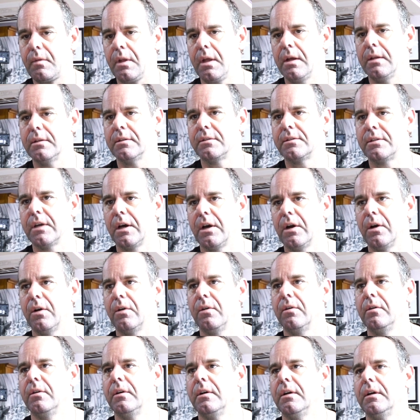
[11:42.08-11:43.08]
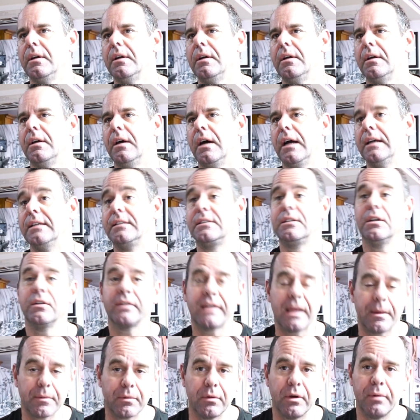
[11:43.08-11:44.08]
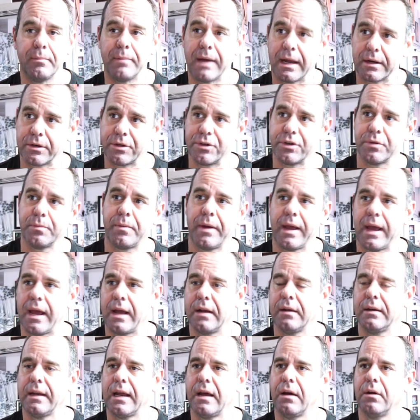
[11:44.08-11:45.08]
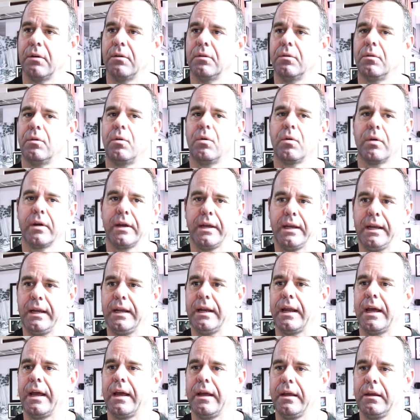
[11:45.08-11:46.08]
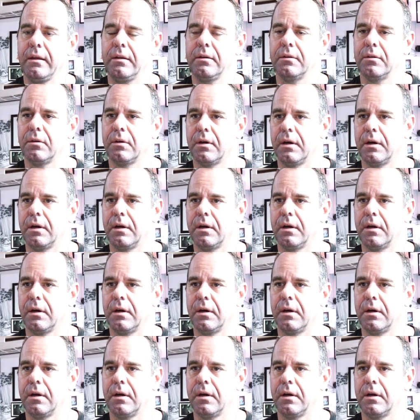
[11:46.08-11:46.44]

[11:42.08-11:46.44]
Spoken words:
And so I still kept going back to Japan. Now, Horihide,